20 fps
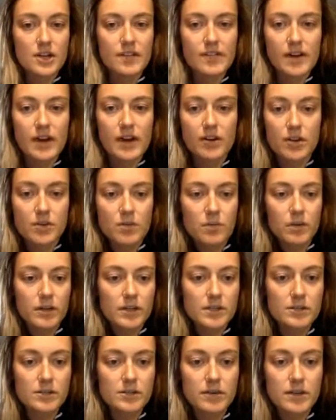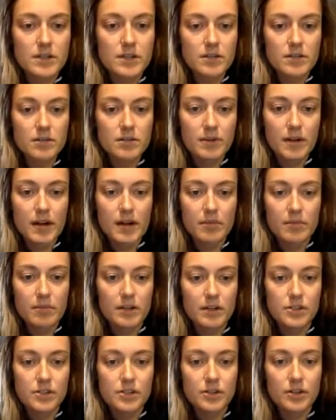you want it to read to you, but I'm going to
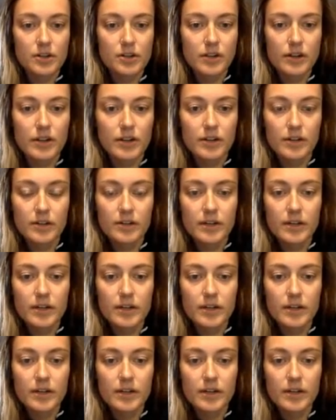show you how to do it.